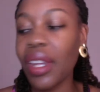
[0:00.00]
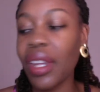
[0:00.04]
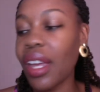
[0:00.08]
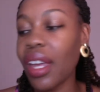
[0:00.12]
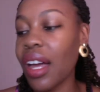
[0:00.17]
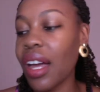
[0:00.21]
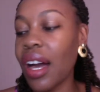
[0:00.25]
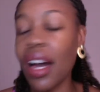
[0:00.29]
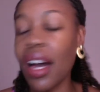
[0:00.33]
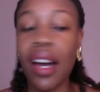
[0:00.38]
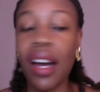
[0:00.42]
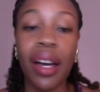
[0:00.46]

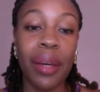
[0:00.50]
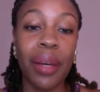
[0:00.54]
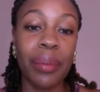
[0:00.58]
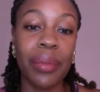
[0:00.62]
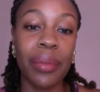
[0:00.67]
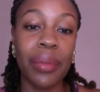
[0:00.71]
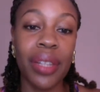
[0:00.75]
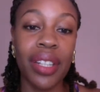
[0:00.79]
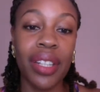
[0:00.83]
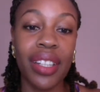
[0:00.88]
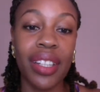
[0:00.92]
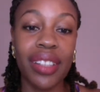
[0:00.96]

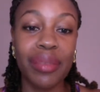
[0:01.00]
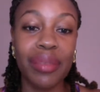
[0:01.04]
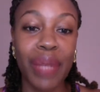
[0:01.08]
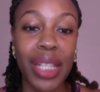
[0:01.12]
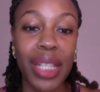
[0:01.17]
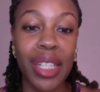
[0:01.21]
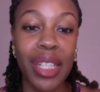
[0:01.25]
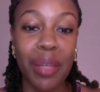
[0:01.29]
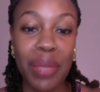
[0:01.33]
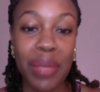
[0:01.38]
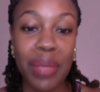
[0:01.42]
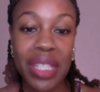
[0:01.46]
my
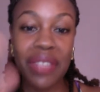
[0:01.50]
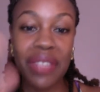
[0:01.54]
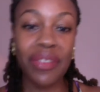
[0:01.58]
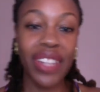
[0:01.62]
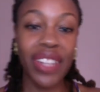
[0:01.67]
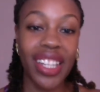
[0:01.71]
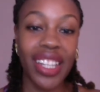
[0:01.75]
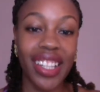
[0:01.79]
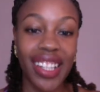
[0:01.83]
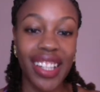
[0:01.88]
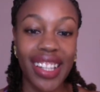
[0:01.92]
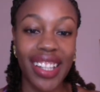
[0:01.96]
name is
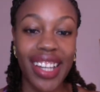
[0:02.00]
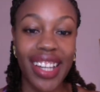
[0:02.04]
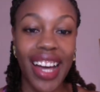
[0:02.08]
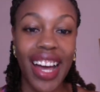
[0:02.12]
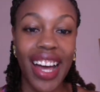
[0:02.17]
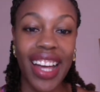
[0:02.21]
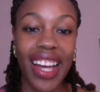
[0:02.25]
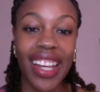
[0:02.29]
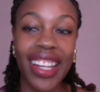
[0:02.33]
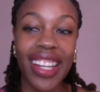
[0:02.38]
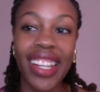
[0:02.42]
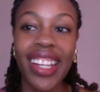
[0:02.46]
Faye
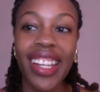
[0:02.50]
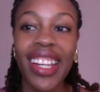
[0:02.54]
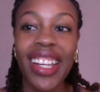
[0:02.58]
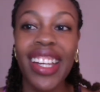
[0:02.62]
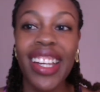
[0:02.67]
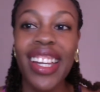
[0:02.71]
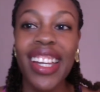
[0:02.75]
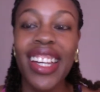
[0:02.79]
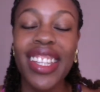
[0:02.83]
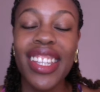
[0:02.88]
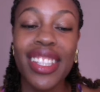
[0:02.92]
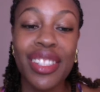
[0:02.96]
Kakai.
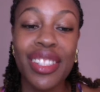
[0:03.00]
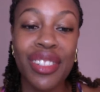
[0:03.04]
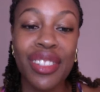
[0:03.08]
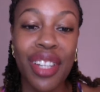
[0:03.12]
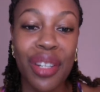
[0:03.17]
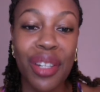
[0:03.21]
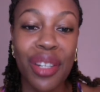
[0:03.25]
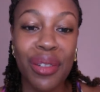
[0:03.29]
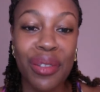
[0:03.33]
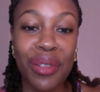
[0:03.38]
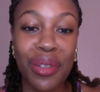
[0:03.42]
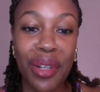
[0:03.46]
This
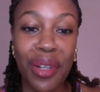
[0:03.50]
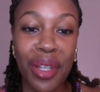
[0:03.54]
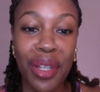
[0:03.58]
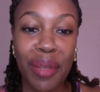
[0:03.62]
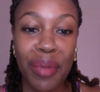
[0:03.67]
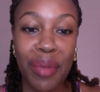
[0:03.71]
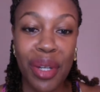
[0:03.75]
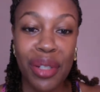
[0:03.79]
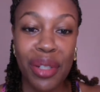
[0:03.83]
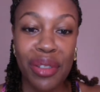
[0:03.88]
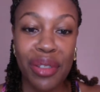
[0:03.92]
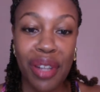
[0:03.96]
channel is all
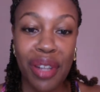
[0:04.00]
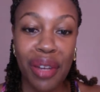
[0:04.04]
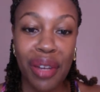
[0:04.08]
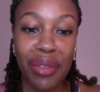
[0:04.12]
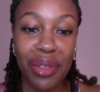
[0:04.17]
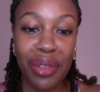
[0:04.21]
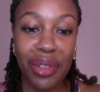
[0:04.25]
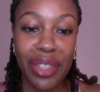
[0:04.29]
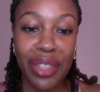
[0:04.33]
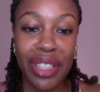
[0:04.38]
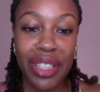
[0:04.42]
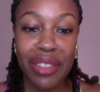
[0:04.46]
about
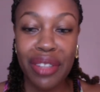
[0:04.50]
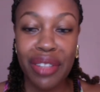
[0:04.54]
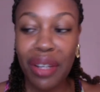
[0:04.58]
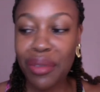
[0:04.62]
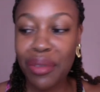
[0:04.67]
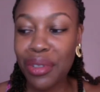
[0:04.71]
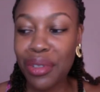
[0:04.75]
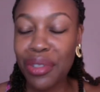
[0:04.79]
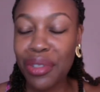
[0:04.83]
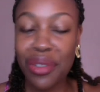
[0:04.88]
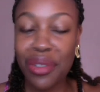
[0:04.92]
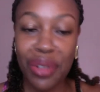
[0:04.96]
travel and travel
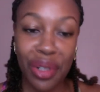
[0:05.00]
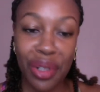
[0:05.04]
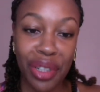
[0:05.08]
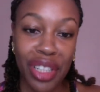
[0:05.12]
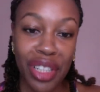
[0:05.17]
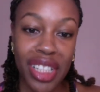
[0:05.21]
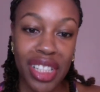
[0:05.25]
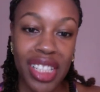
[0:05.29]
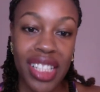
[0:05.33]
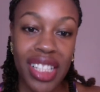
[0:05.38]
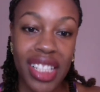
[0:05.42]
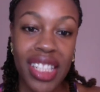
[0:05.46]

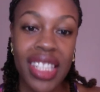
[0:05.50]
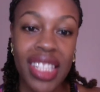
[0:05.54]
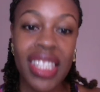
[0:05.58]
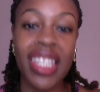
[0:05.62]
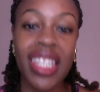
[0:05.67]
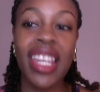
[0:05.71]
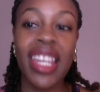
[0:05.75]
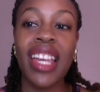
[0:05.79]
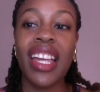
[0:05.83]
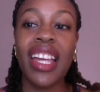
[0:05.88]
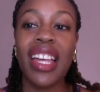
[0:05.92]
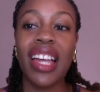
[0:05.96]
stories.
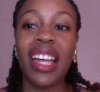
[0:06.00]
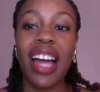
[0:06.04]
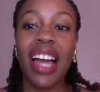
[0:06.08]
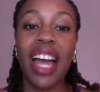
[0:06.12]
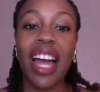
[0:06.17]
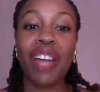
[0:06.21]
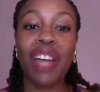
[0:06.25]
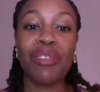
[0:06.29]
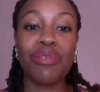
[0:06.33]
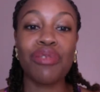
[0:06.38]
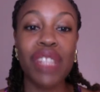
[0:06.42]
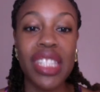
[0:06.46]
I
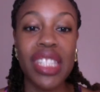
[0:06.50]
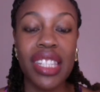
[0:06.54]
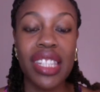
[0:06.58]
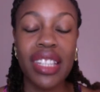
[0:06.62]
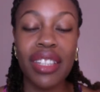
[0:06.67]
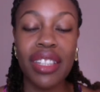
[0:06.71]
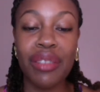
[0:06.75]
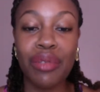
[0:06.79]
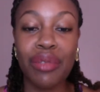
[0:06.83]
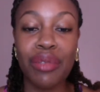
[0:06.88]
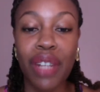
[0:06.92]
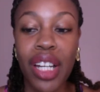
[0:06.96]
recently
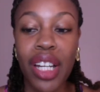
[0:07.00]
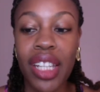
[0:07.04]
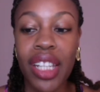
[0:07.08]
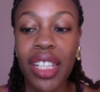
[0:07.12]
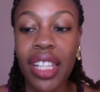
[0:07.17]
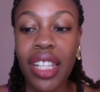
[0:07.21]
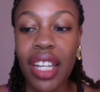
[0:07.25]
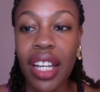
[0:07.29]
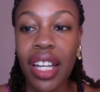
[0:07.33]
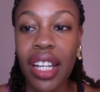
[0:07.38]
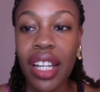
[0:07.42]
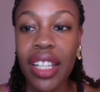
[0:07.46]
ran
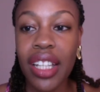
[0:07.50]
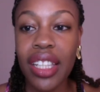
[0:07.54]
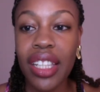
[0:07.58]
a